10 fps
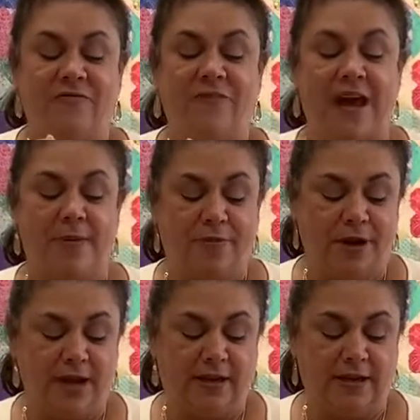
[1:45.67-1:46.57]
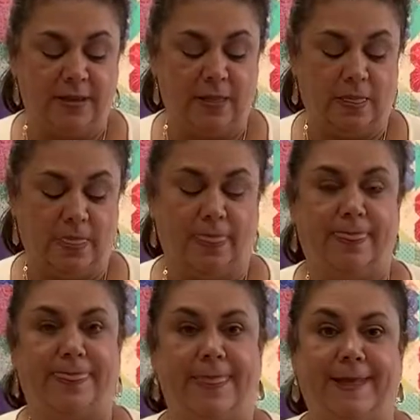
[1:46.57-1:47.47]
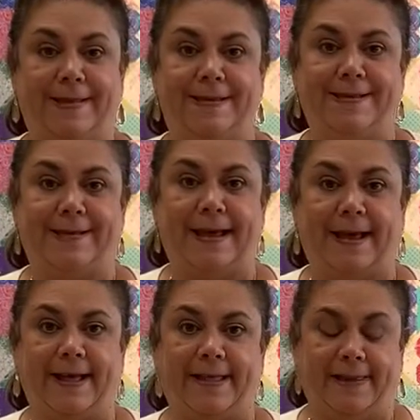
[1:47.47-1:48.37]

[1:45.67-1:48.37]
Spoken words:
fabric. Stuck.